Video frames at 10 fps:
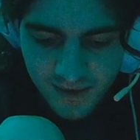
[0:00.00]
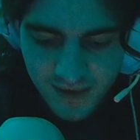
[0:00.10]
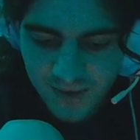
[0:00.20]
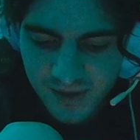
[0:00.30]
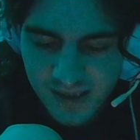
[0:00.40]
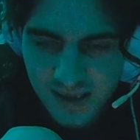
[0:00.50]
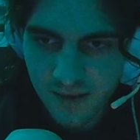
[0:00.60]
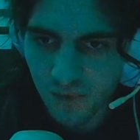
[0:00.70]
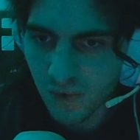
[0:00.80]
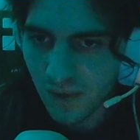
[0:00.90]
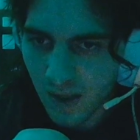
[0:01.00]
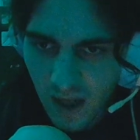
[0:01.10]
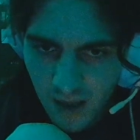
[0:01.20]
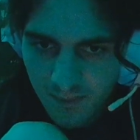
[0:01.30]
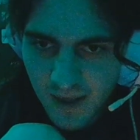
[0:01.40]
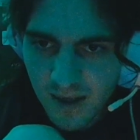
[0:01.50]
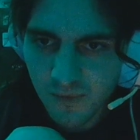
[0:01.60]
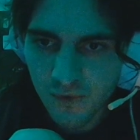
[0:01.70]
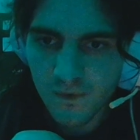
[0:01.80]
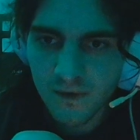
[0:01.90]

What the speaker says: He was in the Mortal Kombat movie